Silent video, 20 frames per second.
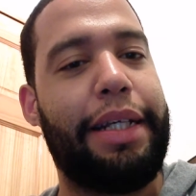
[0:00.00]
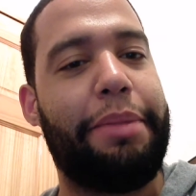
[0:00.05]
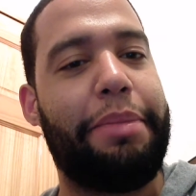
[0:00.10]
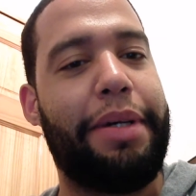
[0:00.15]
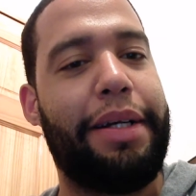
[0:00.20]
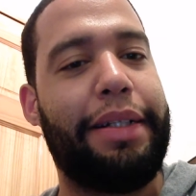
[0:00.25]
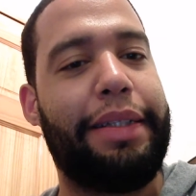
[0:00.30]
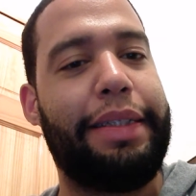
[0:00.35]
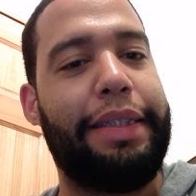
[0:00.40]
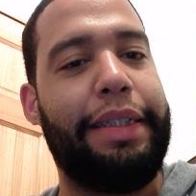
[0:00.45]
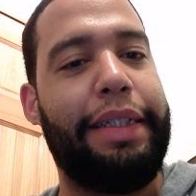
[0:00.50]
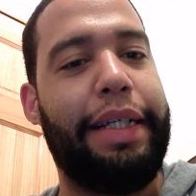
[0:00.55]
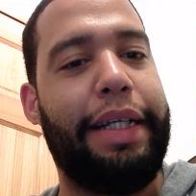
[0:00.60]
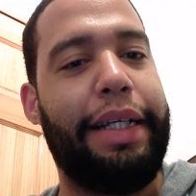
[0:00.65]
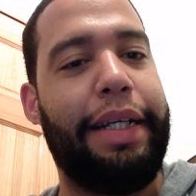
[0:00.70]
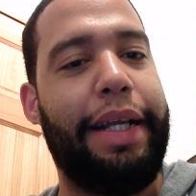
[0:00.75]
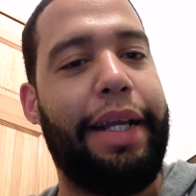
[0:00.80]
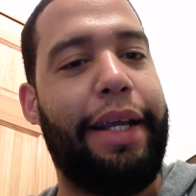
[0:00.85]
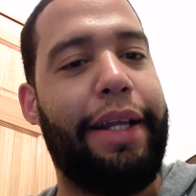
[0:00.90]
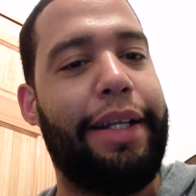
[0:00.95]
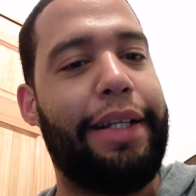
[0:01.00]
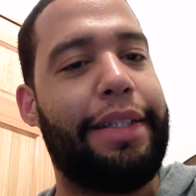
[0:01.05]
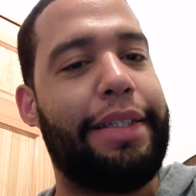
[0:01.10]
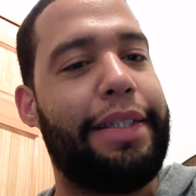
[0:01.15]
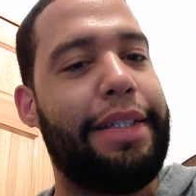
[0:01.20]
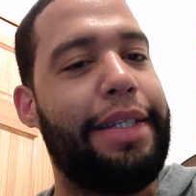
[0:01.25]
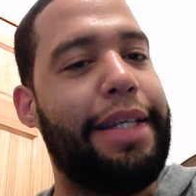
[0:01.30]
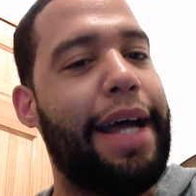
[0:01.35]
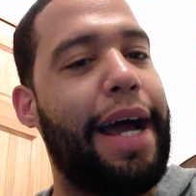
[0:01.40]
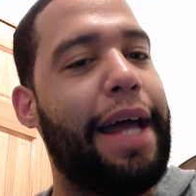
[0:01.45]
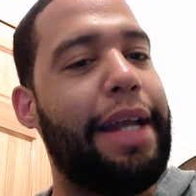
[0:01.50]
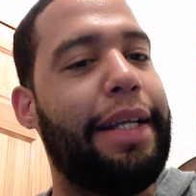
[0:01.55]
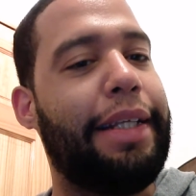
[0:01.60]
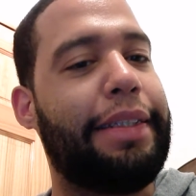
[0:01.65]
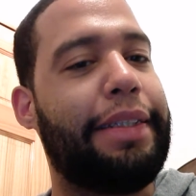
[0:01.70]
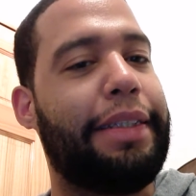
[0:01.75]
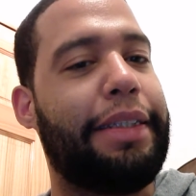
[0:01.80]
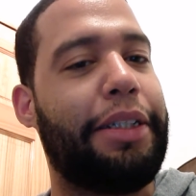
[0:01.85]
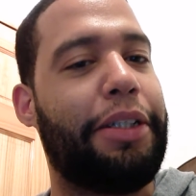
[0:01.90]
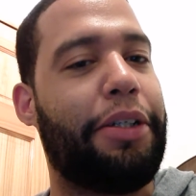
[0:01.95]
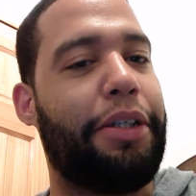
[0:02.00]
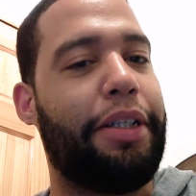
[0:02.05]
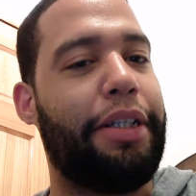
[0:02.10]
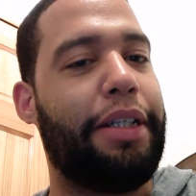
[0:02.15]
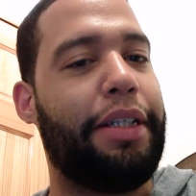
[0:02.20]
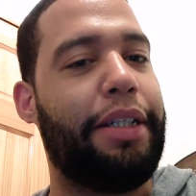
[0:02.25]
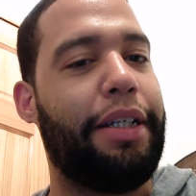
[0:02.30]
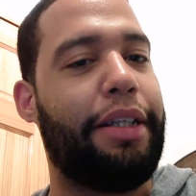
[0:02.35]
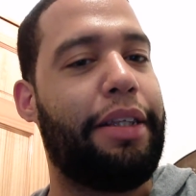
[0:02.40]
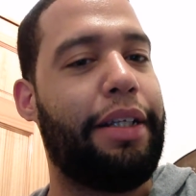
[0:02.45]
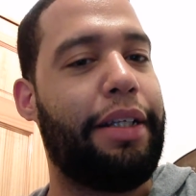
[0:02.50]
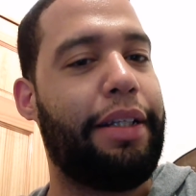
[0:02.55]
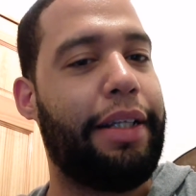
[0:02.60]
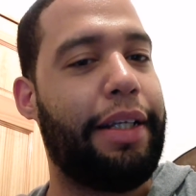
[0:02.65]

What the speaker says: about TNA that's not necessarily a good thing.